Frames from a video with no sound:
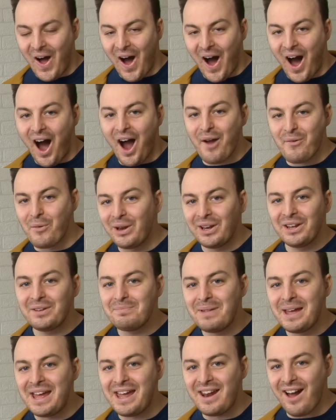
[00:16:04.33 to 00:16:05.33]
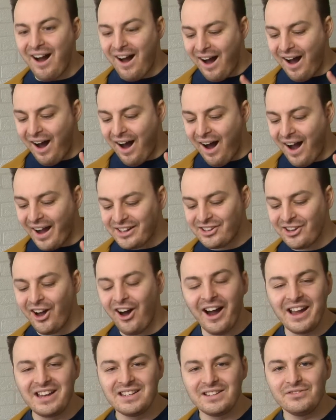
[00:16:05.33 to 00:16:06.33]
I will admit, I
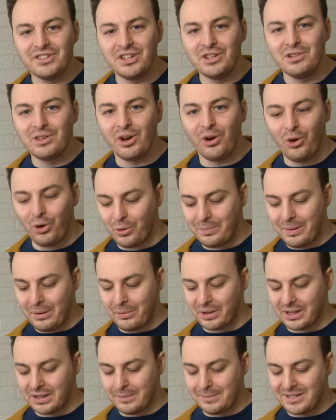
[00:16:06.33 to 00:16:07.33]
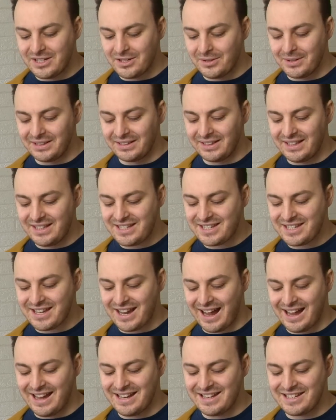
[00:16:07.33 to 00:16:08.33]
kind of knew that Hornby were going to be doing this
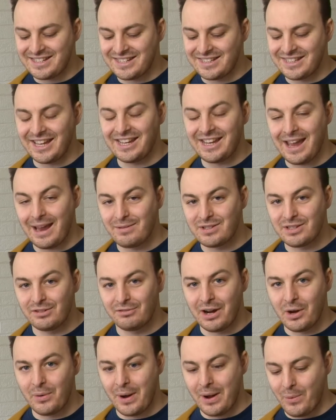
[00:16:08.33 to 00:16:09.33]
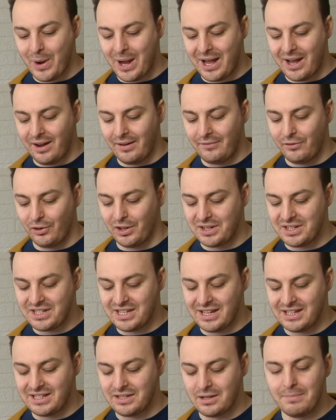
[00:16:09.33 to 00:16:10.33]
as they came to the railway where I
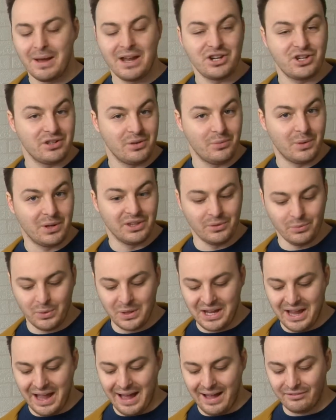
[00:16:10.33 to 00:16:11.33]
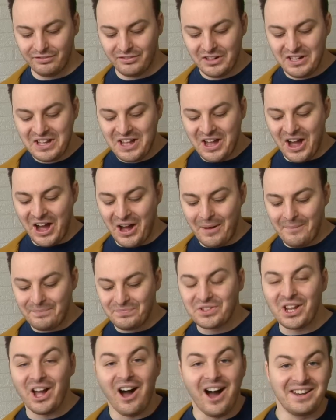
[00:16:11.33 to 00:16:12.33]
volunteered to measure the one that we have.
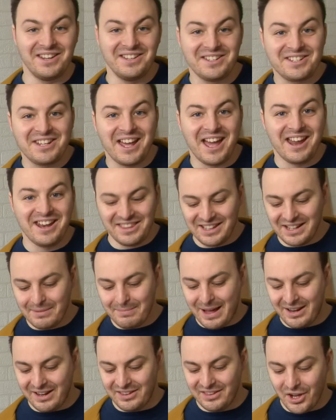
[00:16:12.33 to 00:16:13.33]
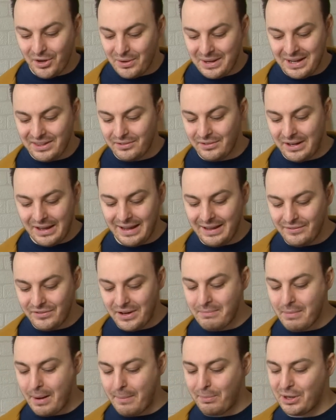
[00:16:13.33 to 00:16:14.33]
I didn't say anything about it though, even
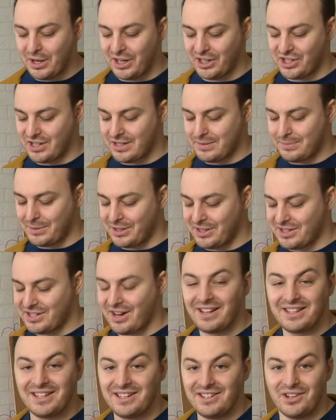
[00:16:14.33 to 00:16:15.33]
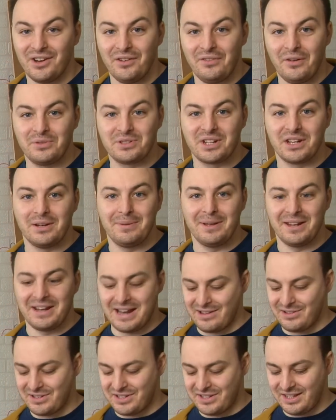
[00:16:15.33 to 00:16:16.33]
in my predictions, because I didn't know if it was going to be
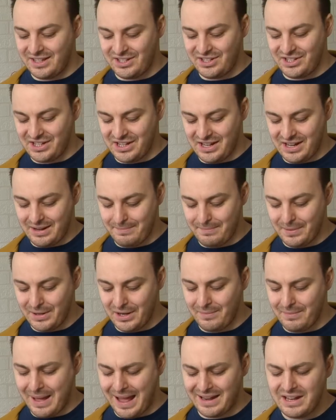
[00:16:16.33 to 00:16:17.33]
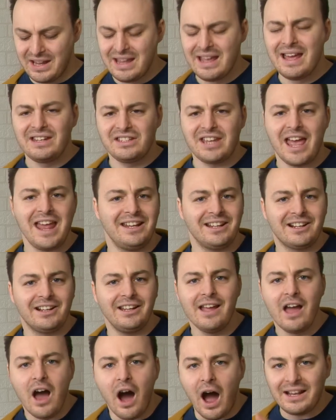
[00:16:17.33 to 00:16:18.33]
announced this year. But and
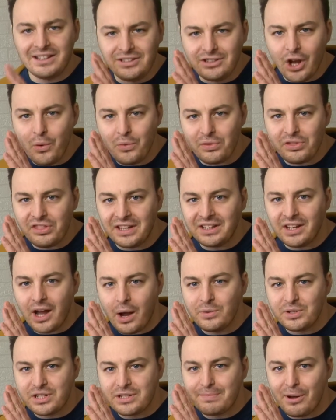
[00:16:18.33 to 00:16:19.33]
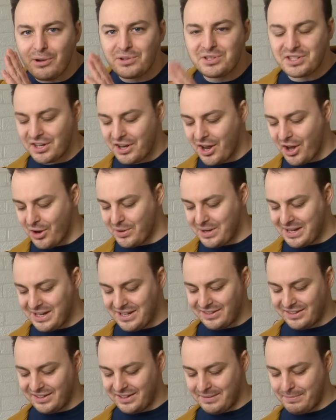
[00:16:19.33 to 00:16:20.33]
technically, I don't think I was supposed to know
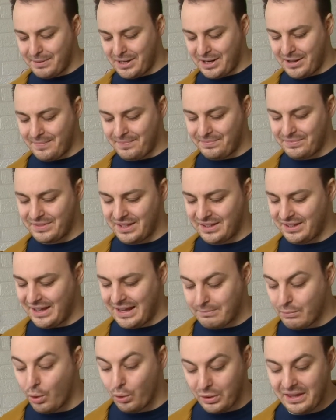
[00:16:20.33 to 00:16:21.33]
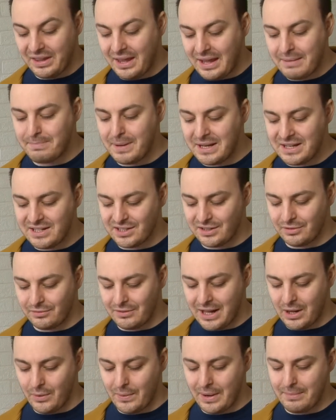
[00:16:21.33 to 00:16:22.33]
either. But that they'd been to the
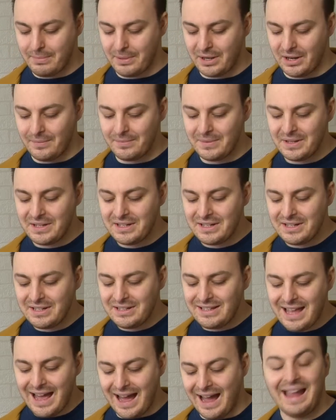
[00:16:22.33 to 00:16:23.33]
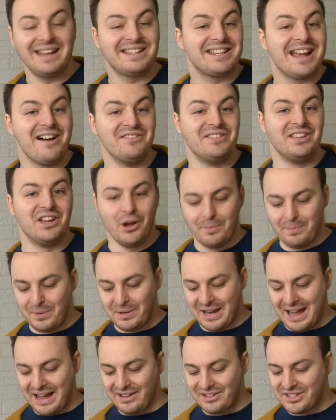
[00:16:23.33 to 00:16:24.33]
railway. But yeah, it's out in the open
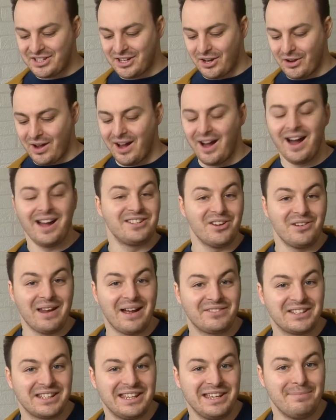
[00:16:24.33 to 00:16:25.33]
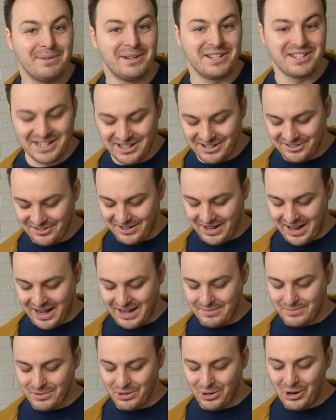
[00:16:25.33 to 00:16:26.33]
now, so I don't have to keep it a secret
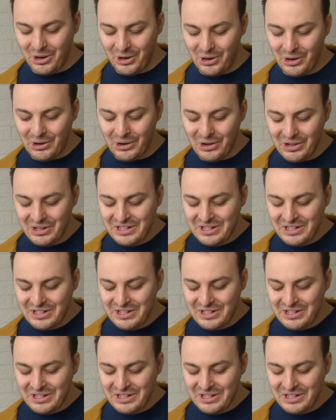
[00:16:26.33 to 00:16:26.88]
anymore.